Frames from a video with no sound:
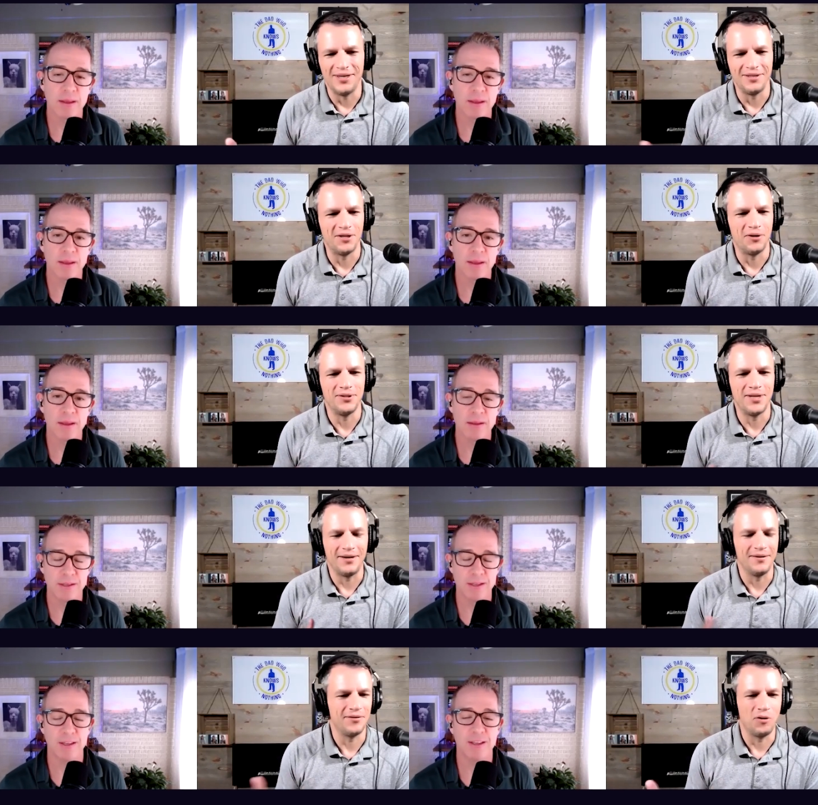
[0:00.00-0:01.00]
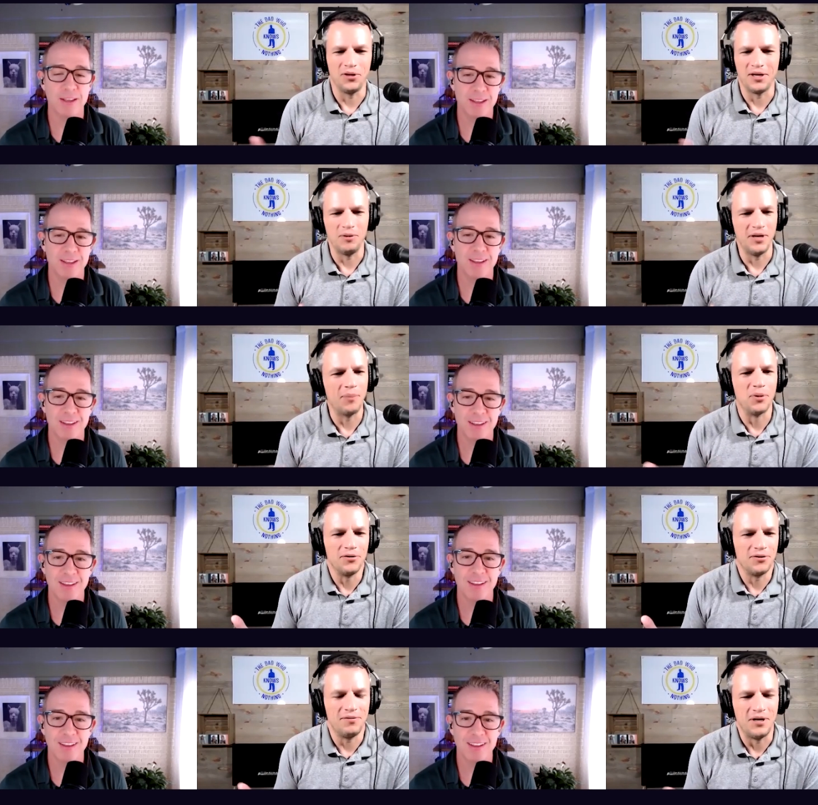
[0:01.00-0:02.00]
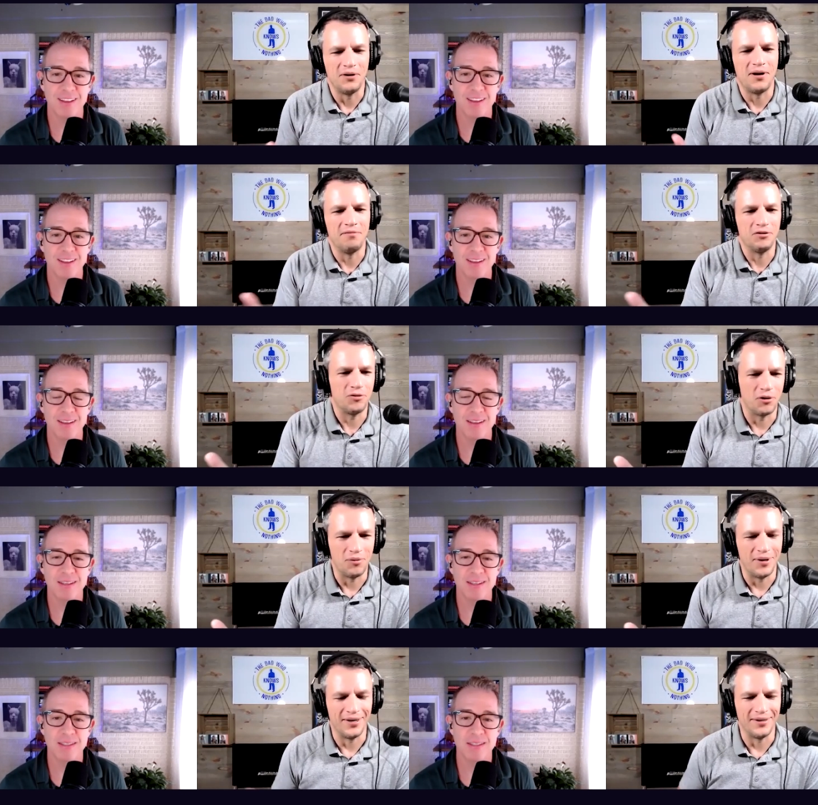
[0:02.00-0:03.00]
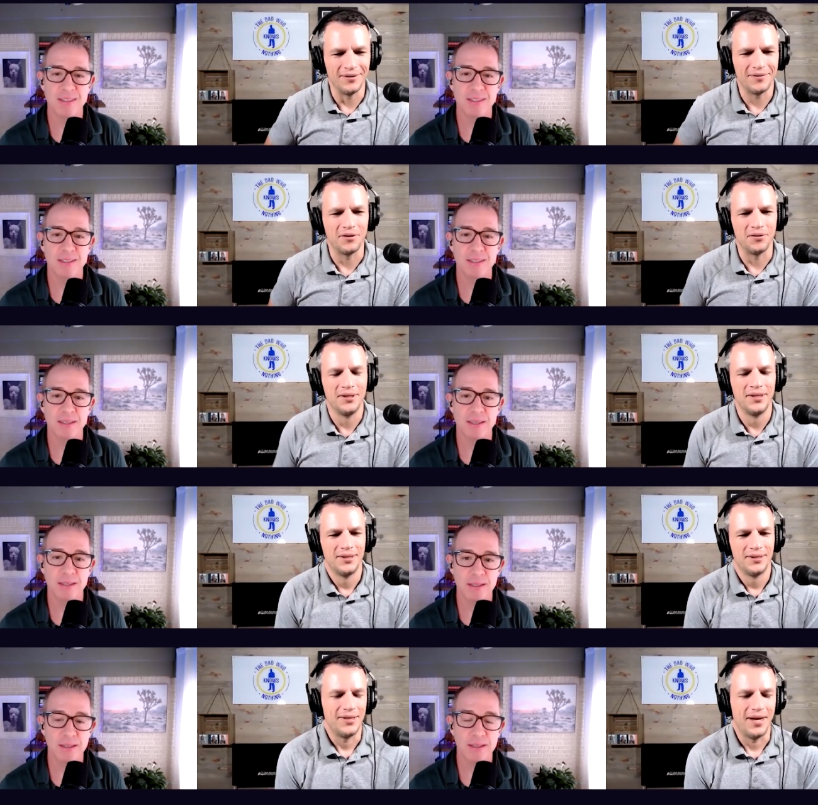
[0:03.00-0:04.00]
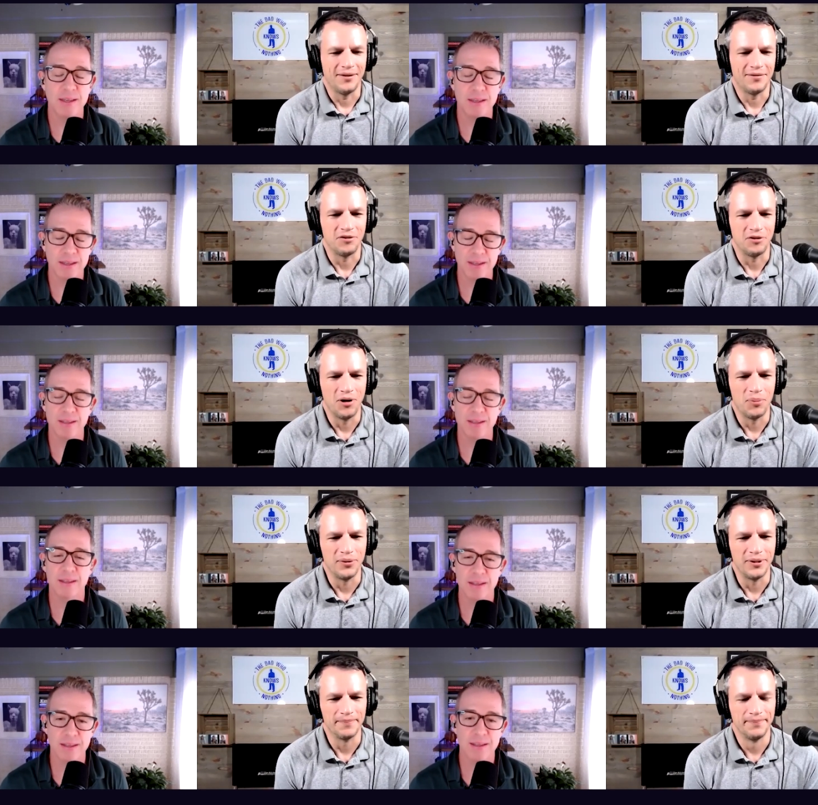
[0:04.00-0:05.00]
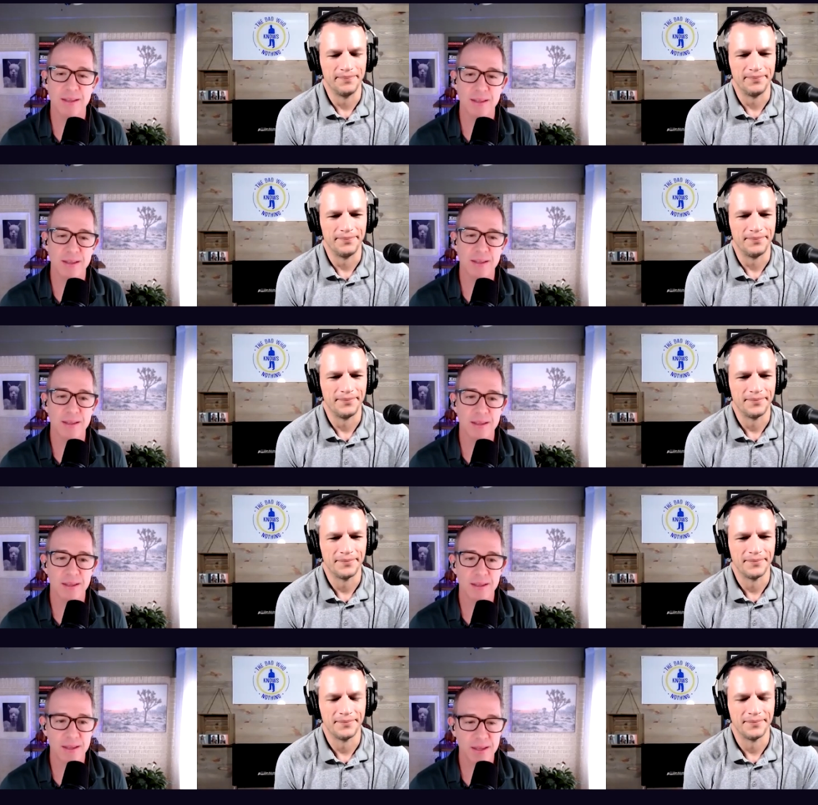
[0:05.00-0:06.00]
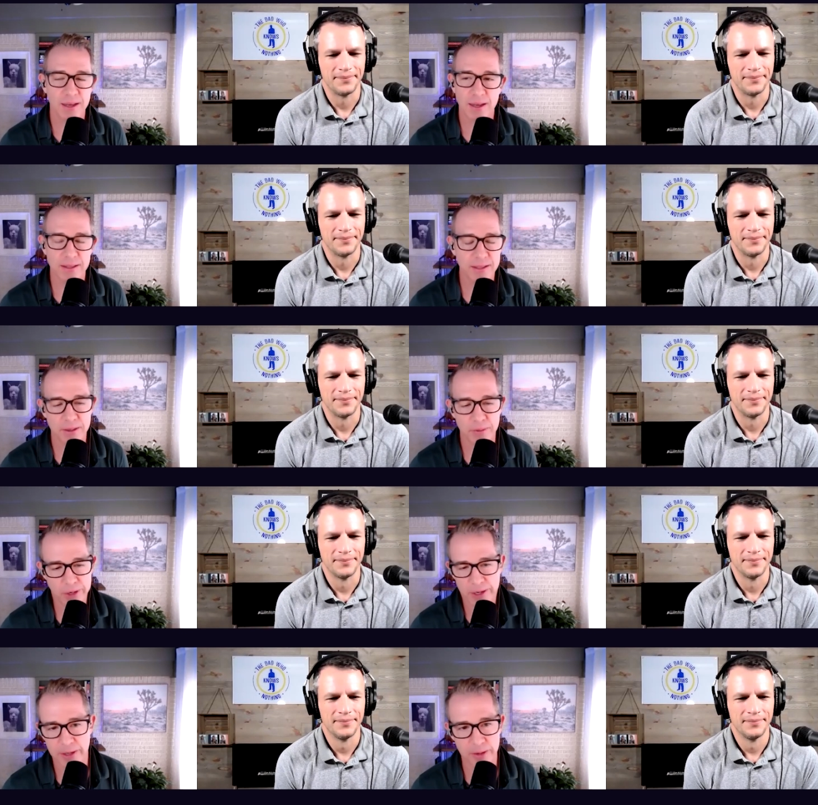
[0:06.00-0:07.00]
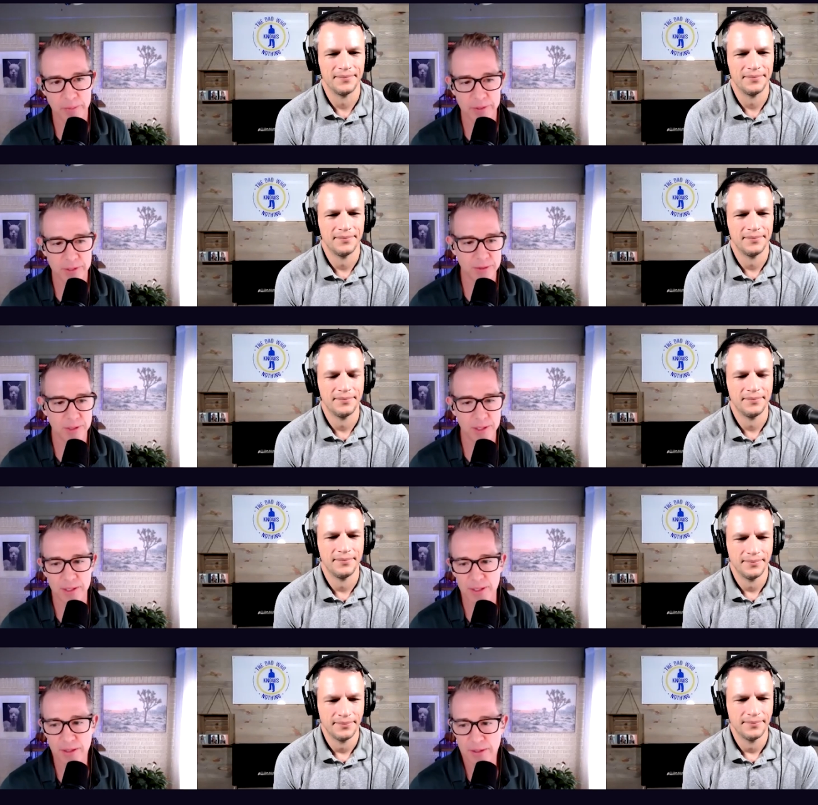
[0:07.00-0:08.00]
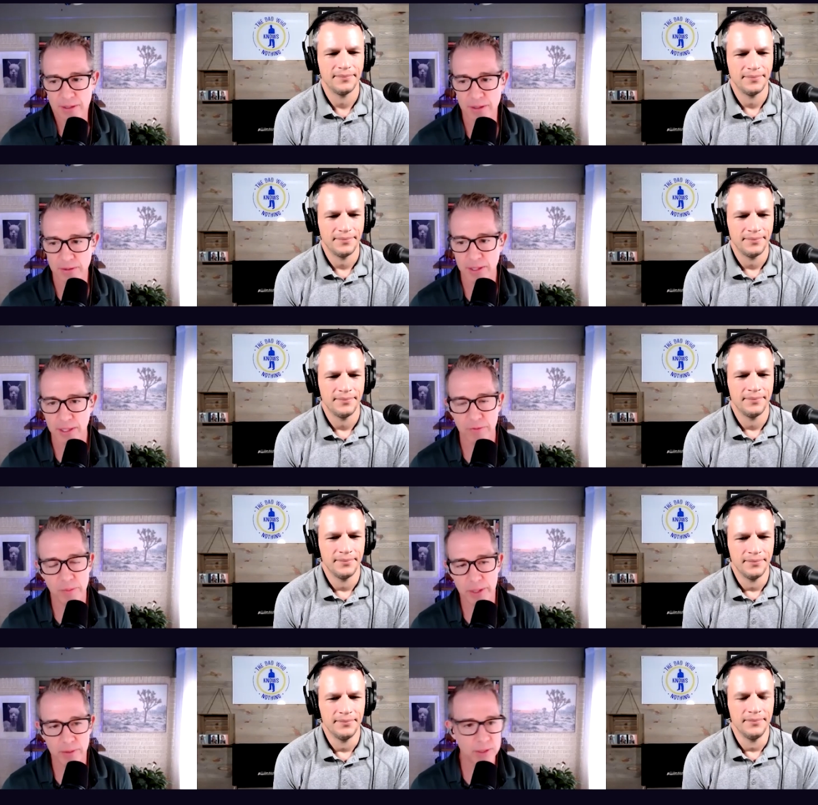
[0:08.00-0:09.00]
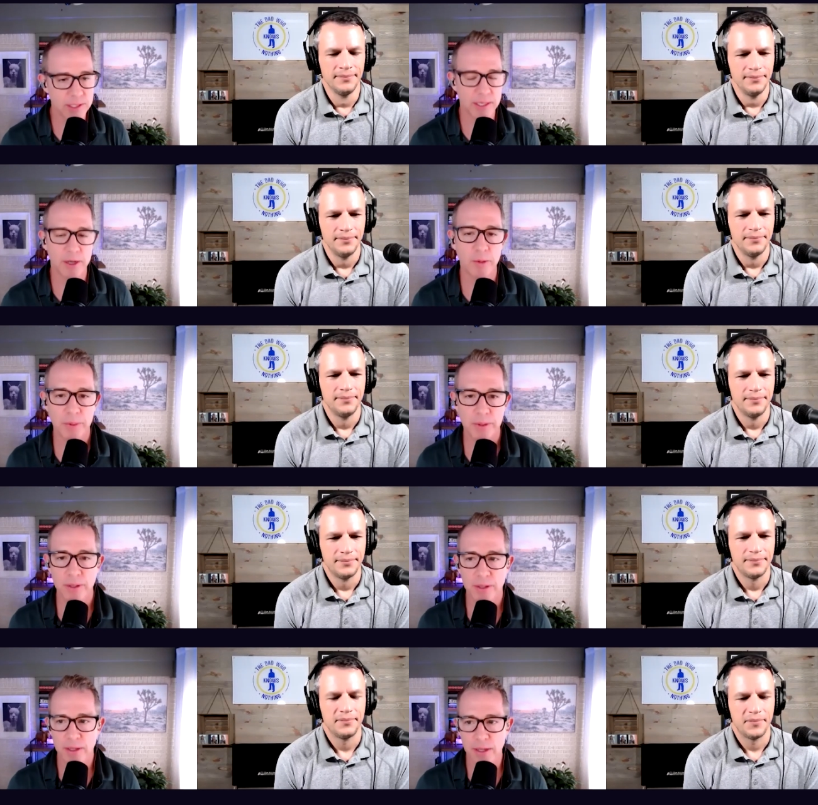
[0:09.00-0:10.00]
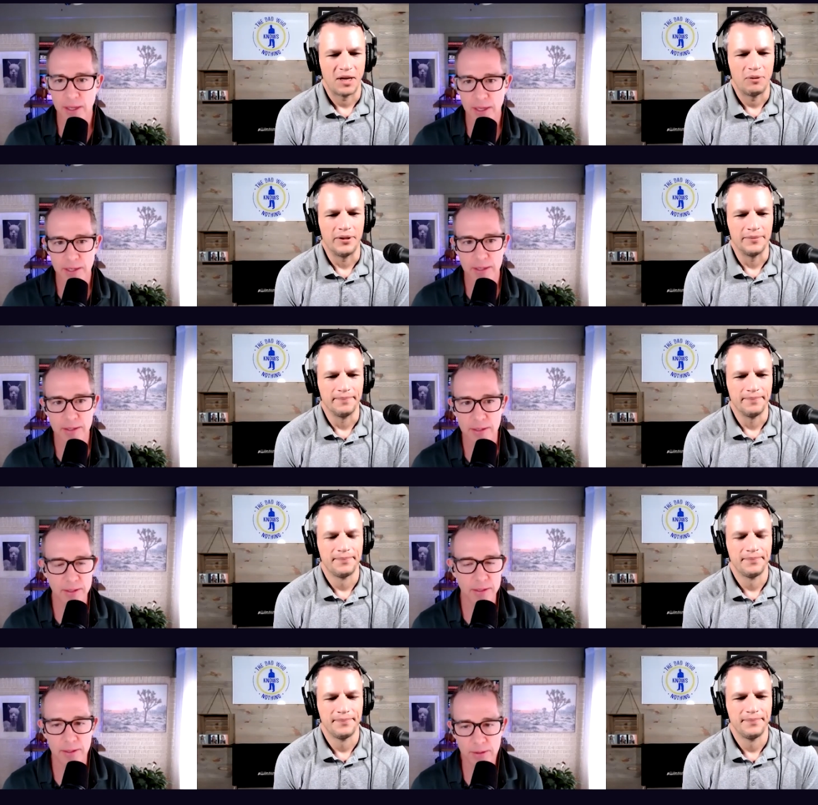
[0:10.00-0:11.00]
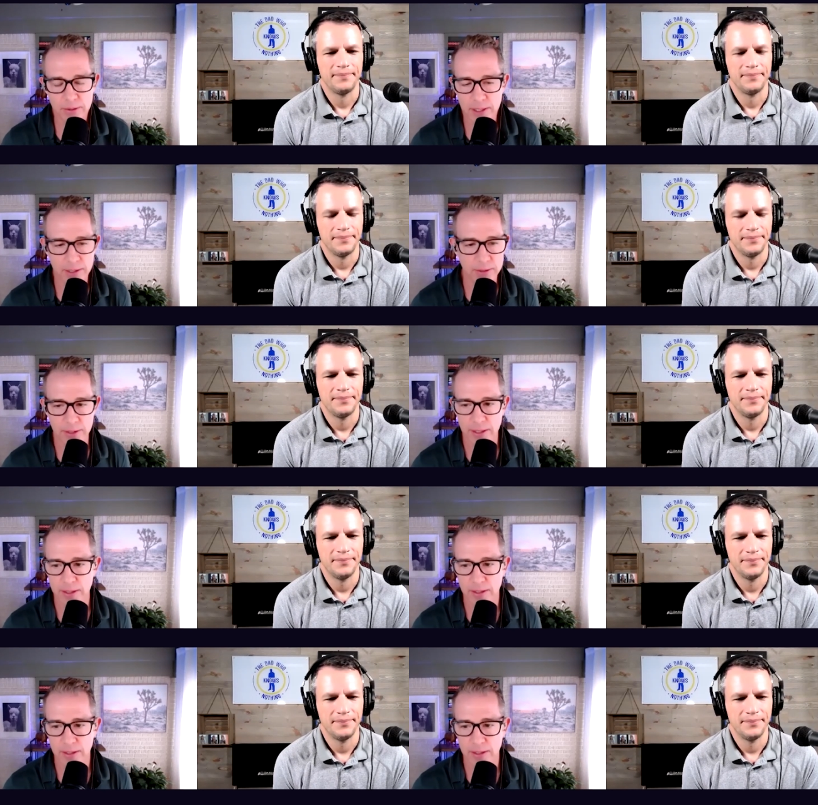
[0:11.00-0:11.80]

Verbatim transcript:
Speaker 1: in. You know, data is only numbers if you don't have a story behind it. So, yeah, it's such a great point.
Speaker 2: Yeah, I think that word help is so good. You know, like everybody wants to help. And, right. you know, like, you know,